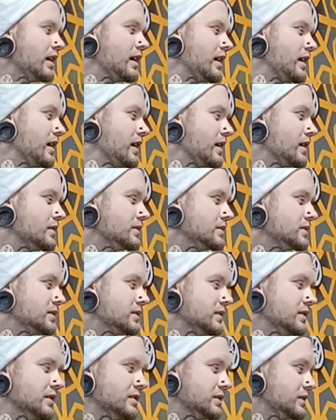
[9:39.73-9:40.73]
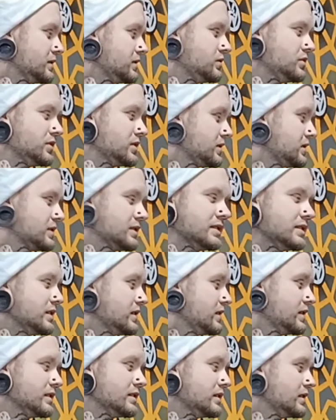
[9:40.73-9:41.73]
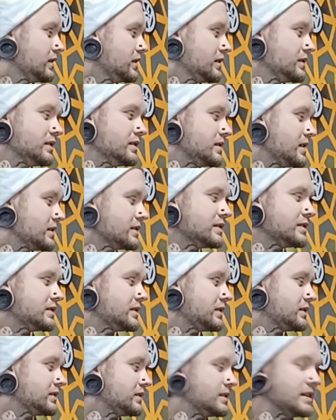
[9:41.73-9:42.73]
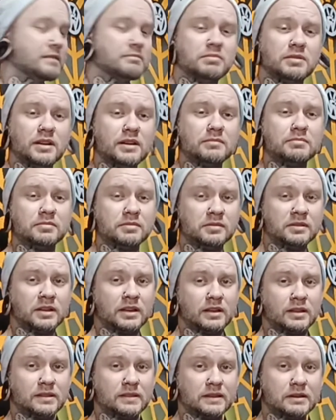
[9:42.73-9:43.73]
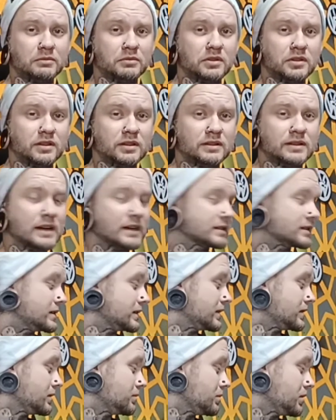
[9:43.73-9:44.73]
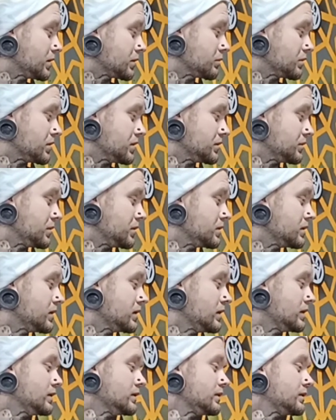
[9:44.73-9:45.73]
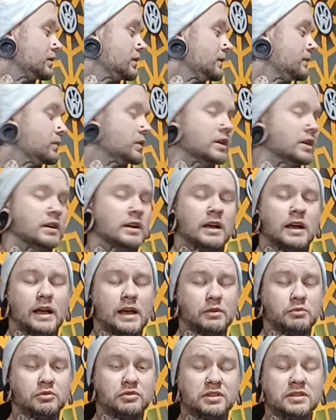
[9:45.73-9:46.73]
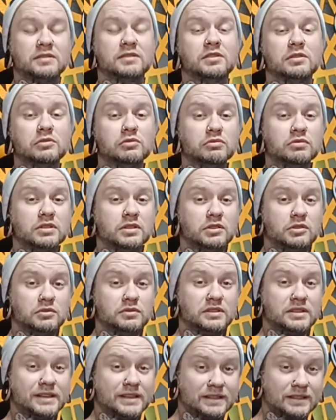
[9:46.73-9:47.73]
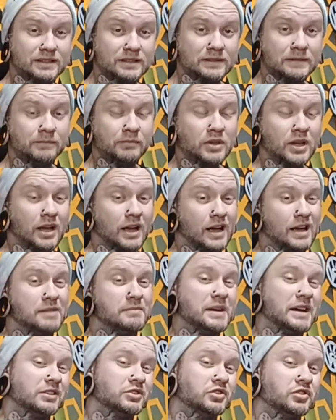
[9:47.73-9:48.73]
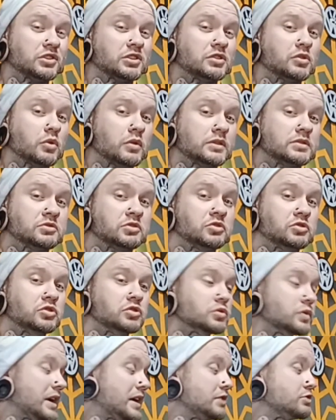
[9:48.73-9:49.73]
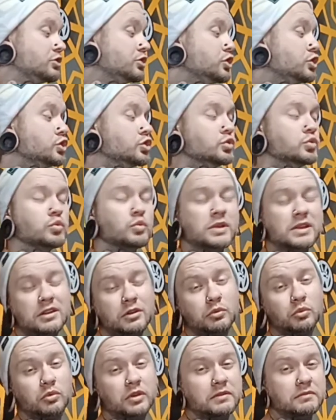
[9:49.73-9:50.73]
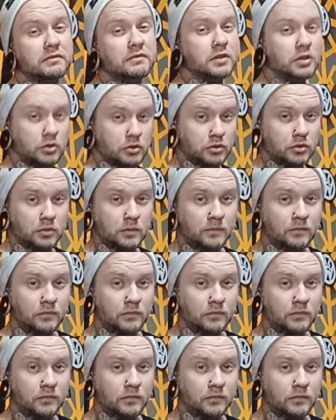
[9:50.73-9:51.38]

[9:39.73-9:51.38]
and this is just the next step up, and they really knocked it out of the park with this one. So I will continue to use this. I'm actually going to do a 2-week review